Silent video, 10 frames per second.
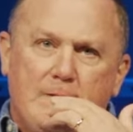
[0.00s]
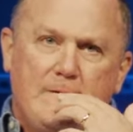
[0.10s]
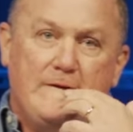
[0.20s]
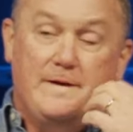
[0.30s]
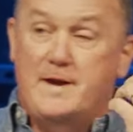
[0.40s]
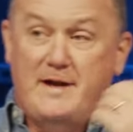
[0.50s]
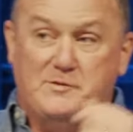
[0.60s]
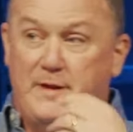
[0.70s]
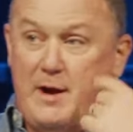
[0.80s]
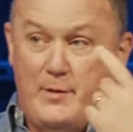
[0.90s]
It doesn't ask
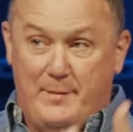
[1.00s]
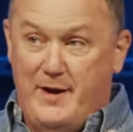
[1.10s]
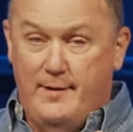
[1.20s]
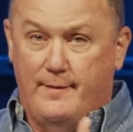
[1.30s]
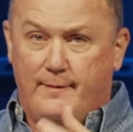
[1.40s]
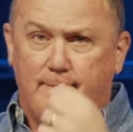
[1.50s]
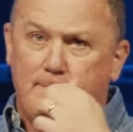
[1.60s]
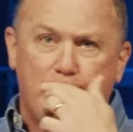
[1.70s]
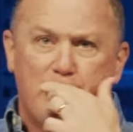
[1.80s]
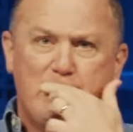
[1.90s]
me that when I'm here.
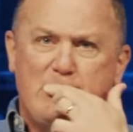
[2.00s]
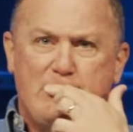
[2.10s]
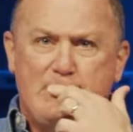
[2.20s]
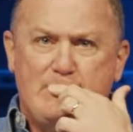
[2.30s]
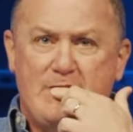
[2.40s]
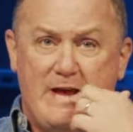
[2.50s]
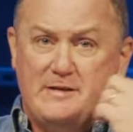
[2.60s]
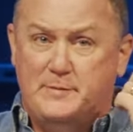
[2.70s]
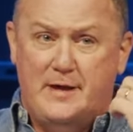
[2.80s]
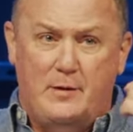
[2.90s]
It doesn't
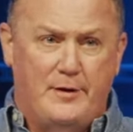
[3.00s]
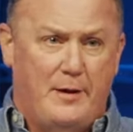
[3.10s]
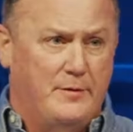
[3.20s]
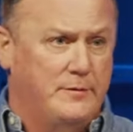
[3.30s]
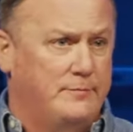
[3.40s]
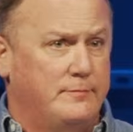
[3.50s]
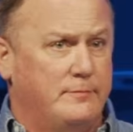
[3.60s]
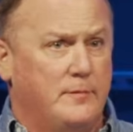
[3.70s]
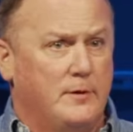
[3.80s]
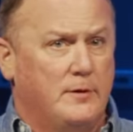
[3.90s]
ask me that when I'm in
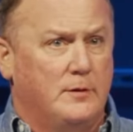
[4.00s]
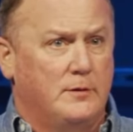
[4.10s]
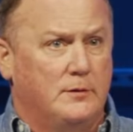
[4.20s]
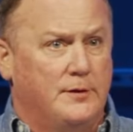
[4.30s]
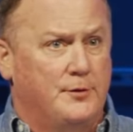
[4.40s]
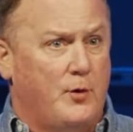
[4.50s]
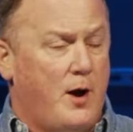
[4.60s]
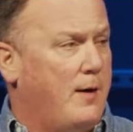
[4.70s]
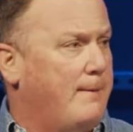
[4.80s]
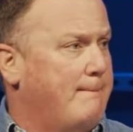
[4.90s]
Little
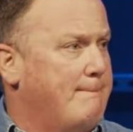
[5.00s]
Rock.